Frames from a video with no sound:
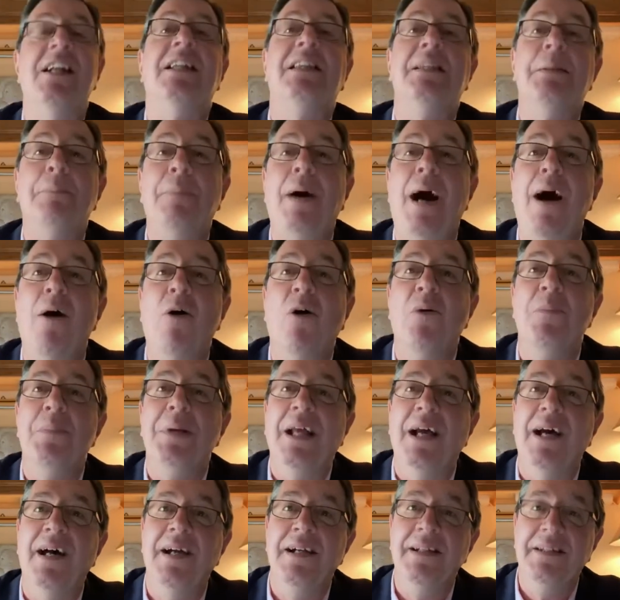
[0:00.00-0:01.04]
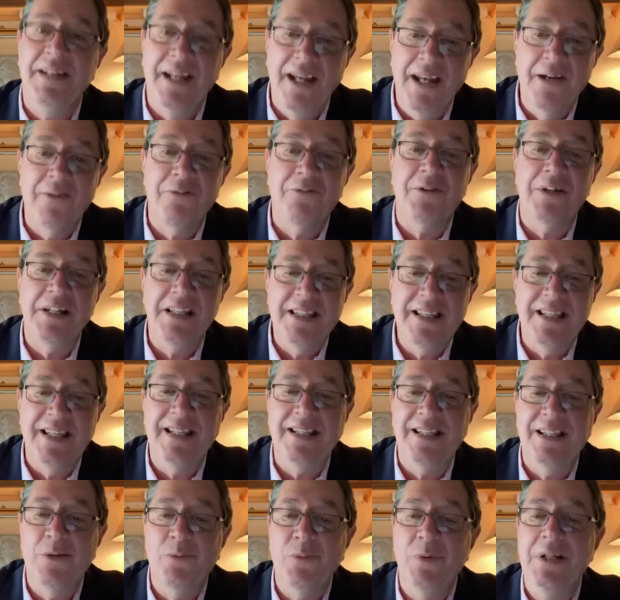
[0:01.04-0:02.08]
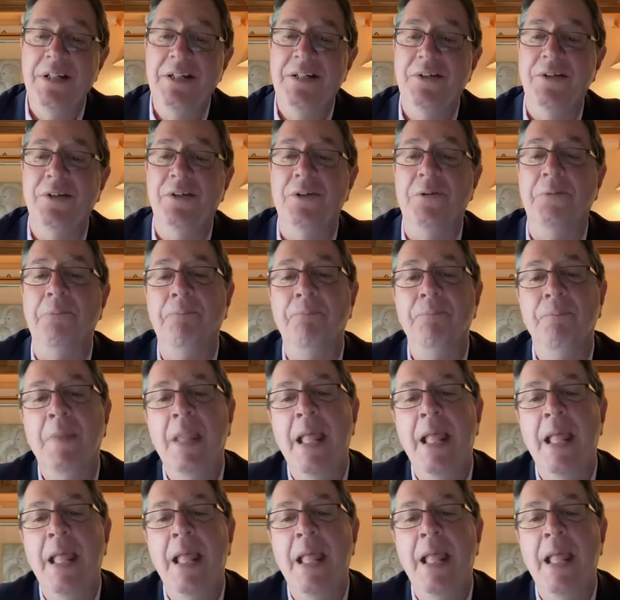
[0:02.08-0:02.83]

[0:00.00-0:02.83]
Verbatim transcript: and the power behind everything that we do.